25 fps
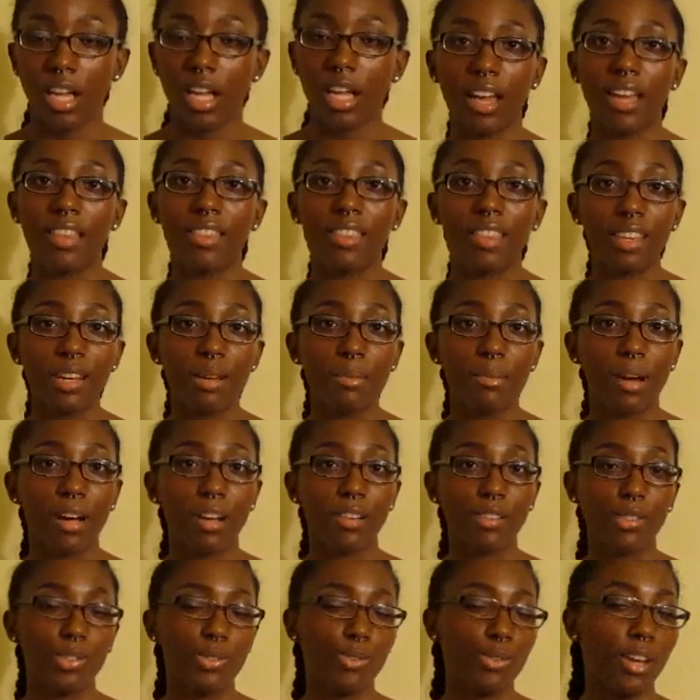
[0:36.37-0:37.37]
And then
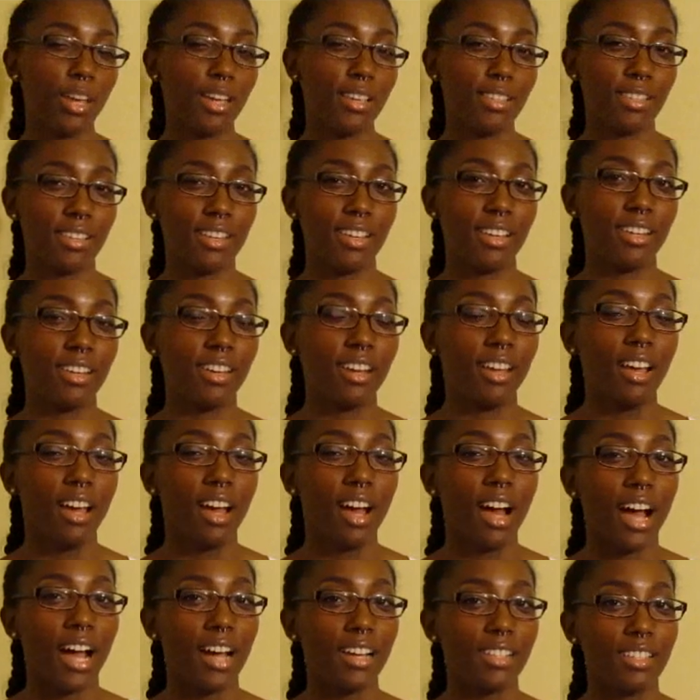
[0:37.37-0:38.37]
about 2 days in,
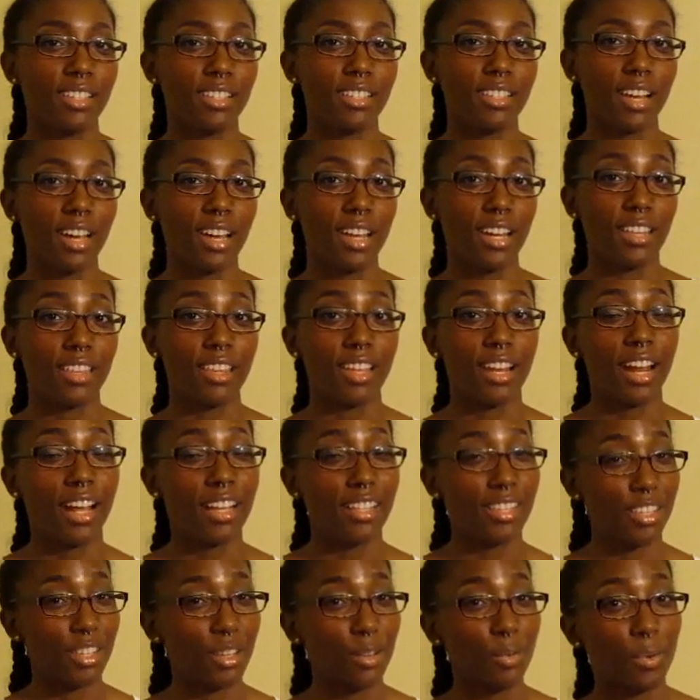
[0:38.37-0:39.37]
I decided that
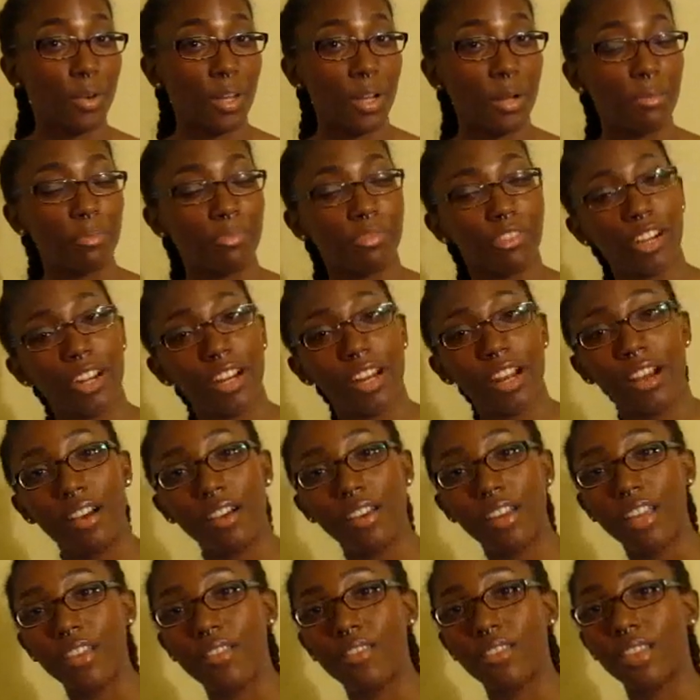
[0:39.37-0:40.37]
I did want to braid
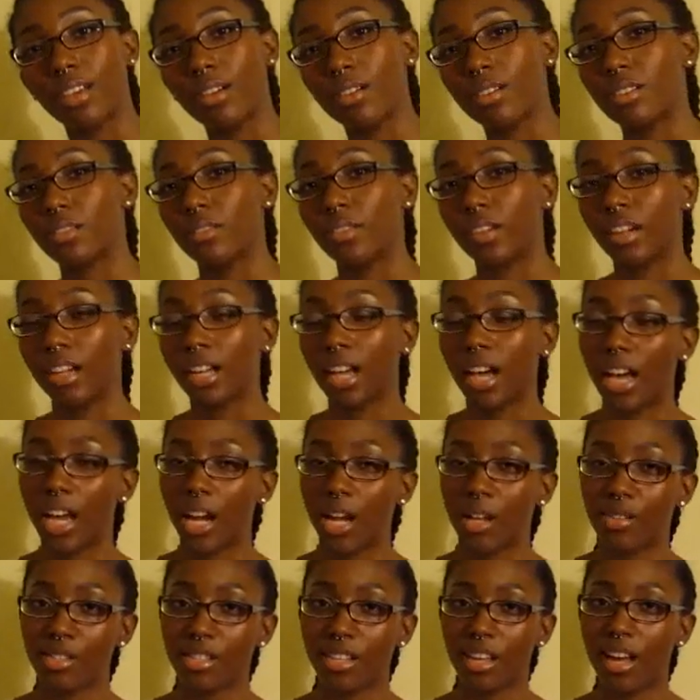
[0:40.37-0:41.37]
out, even though it's very hot
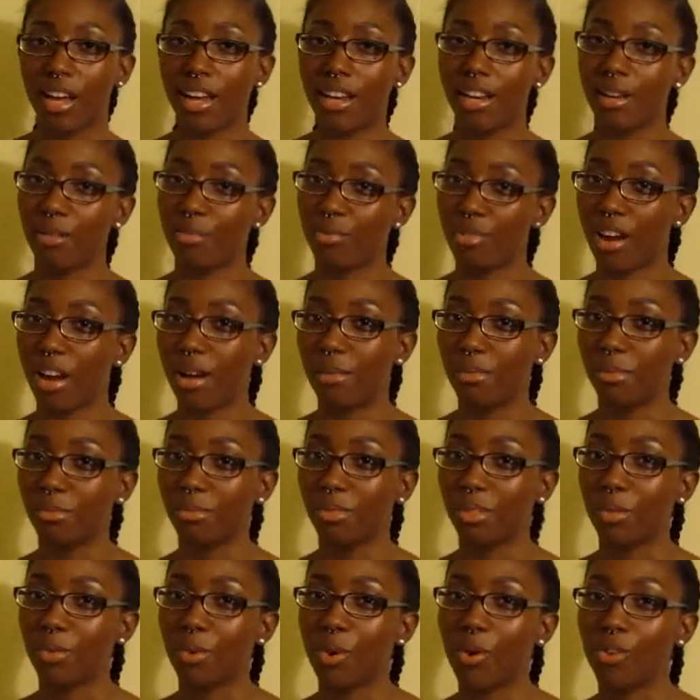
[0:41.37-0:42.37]
outside and it
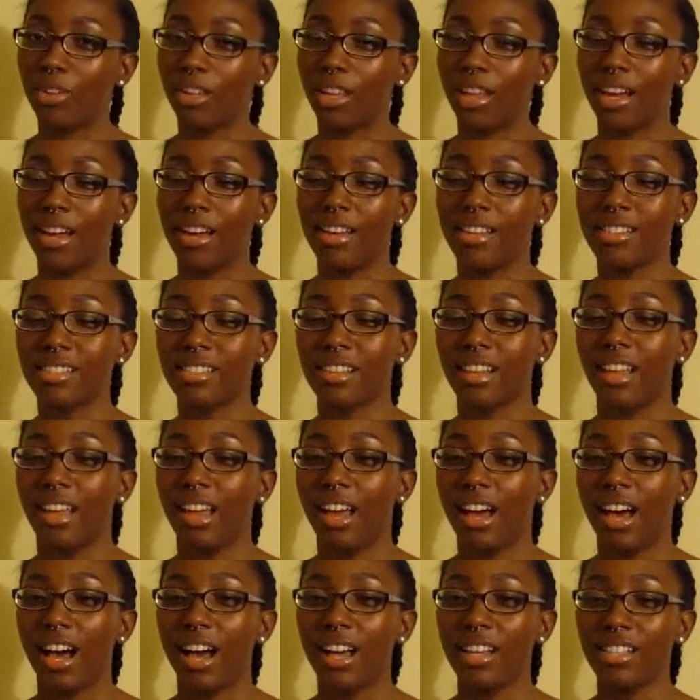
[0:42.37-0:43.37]
probably won't last.
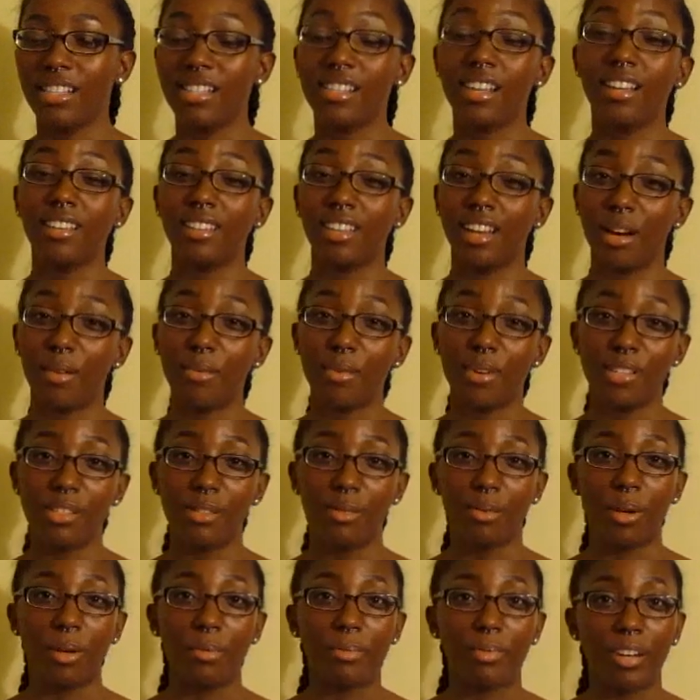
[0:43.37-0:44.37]
I decided that I wanted
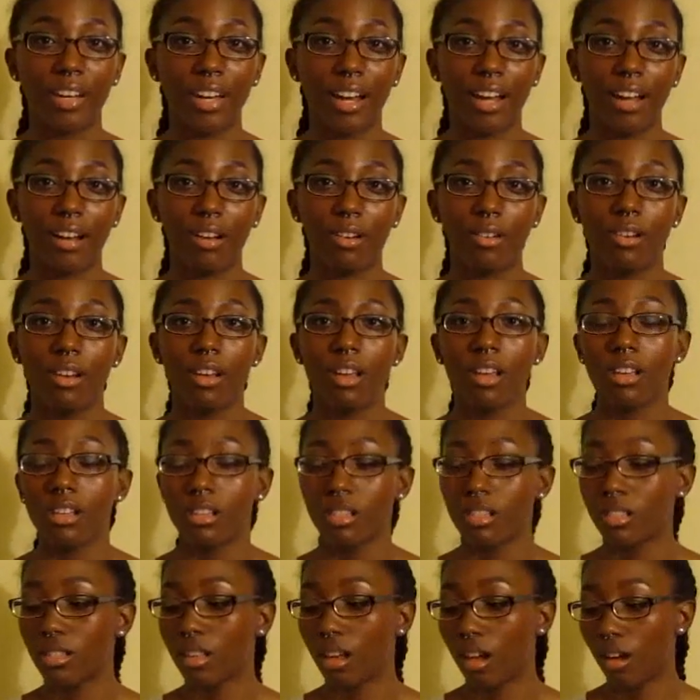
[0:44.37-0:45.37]
to wear a braid out.
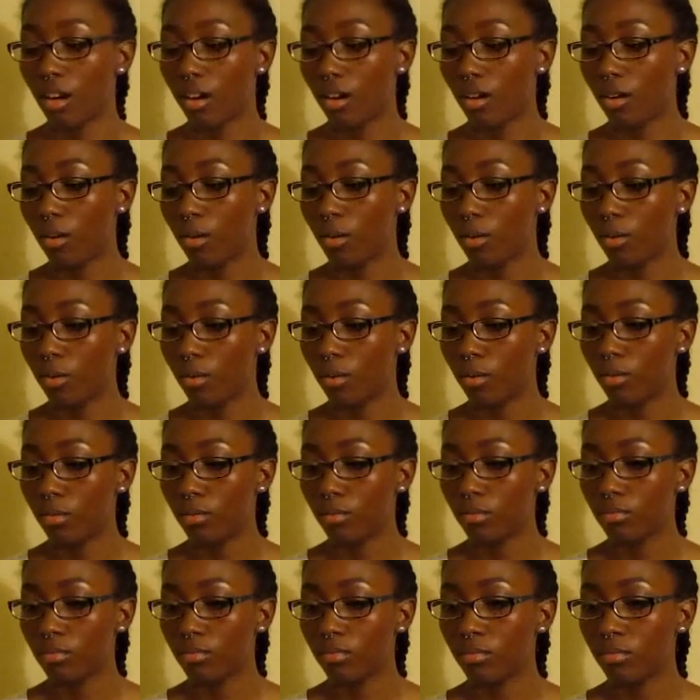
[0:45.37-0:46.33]
So